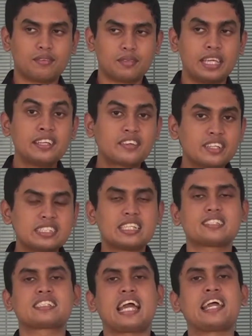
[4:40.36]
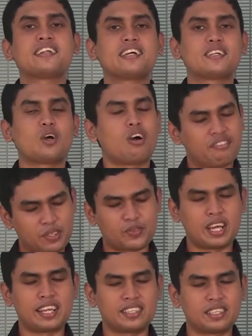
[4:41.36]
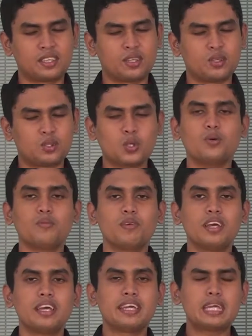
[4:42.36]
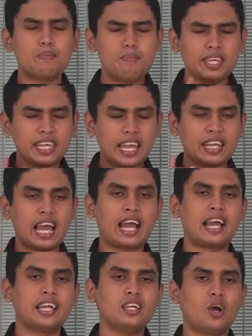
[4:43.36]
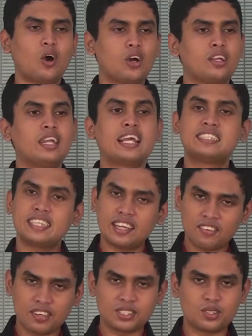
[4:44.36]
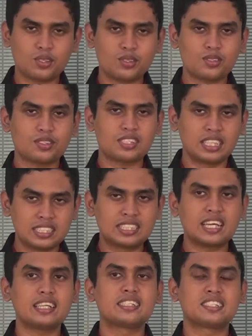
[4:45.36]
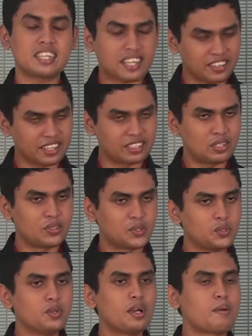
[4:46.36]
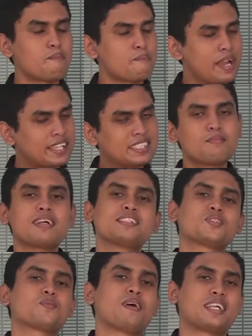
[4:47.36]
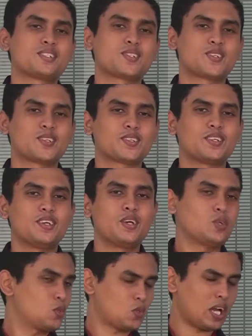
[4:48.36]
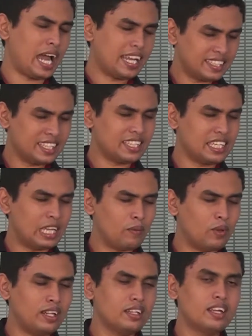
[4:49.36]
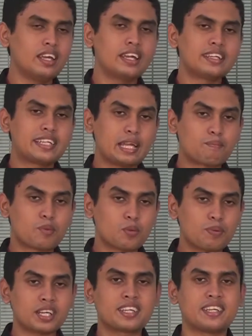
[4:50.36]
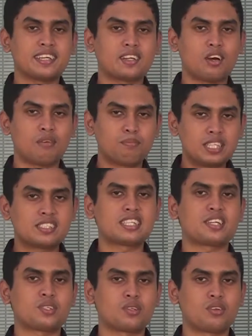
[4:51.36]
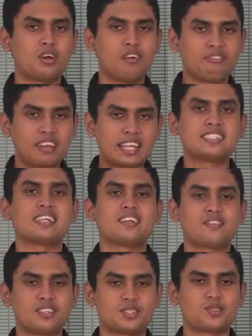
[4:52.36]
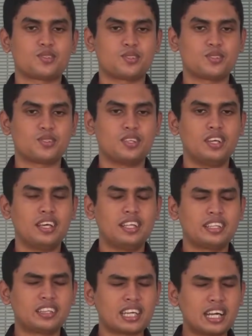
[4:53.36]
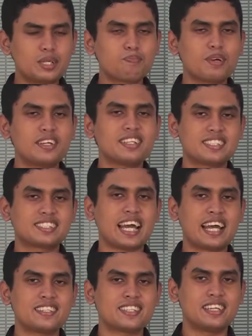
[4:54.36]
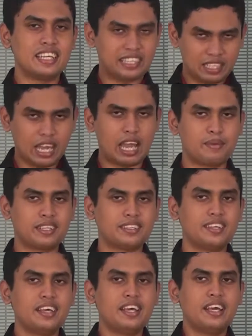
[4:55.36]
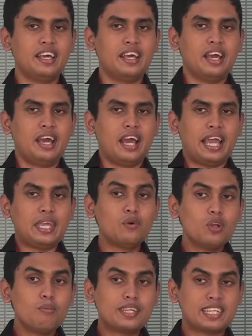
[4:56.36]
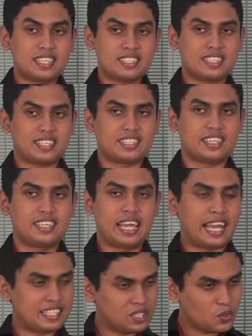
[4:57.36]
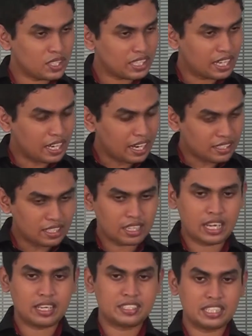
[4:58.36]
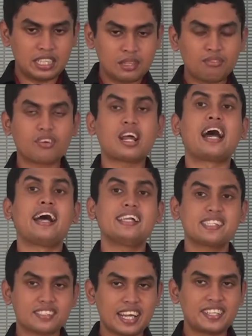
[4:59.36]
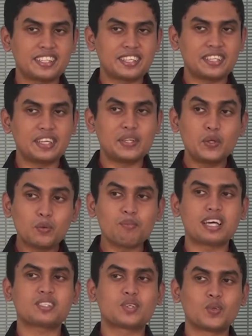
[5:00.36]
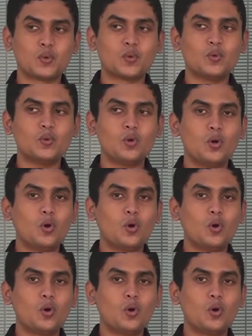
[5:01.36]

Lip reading: increase the standard of your writing. So keeping an eye on lexical resource is the secret to maximize your band score. So I think you will take proper care of this section of lexical resource. The third part is that, you will be tested. As you are sitting for IELTS writing, you must know